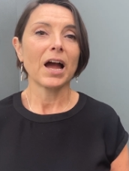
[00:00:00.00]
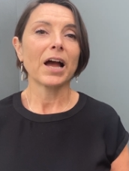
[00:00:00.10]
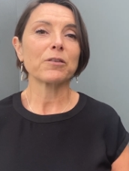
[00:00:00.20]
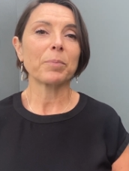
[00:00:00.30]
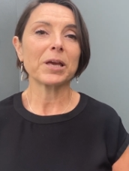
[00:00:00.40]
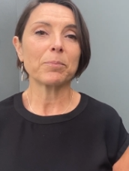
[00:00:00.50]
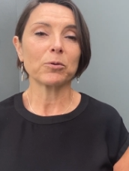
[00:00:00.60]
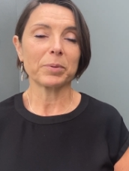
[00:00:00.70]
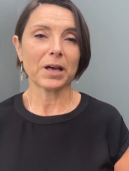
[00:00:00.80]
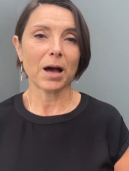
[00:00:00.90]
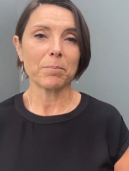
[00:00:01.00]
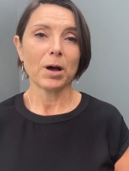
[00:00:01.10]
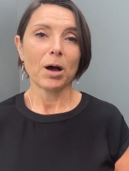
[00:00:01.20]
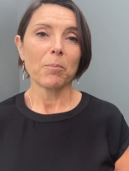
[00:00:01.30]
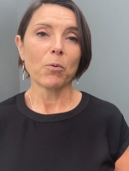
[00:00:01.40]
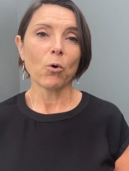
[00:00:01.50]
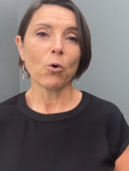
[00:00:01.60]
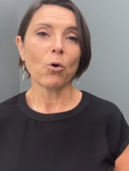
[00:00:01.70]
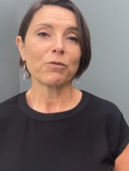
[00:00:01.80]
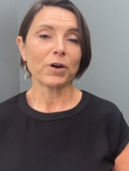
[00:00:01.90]
as people become
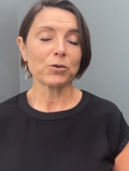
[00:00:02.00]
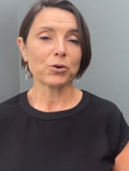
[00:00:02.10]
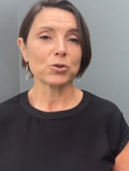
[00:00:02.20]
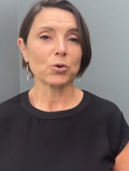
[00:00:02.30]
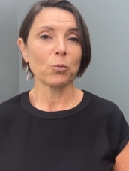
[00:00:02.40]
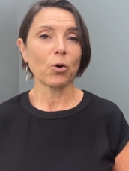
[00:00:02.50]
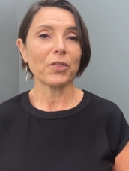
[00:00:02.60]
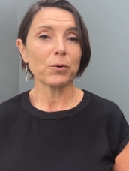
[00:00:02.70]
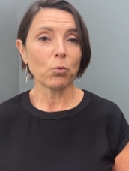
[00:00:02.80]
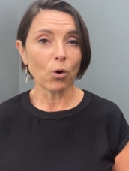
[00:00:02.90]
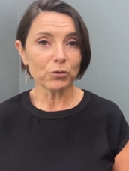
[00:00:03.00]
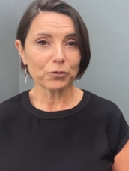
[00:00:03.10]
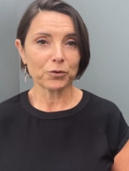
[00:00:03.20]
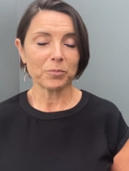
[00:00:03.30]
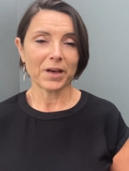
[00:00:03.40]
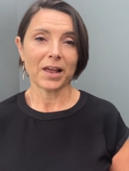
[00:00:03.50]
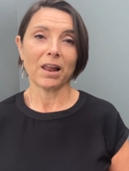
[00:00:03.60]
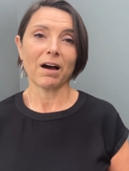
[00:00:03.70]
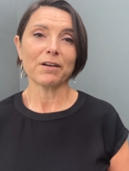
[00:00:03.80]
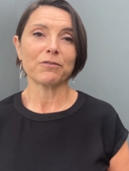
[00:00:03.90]
more focused on what they want from their
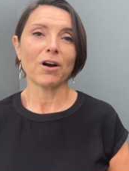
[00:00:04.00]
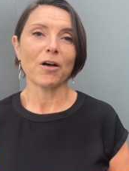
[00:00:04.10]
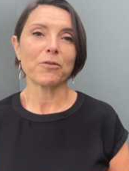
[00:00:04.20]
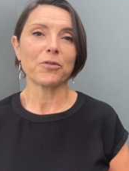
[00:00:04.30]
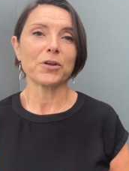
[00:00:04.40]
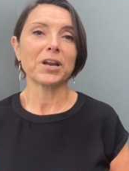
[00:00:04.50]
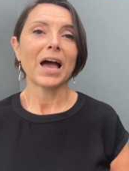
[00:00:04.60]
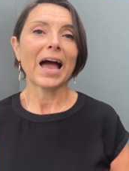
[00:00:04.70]
life rather than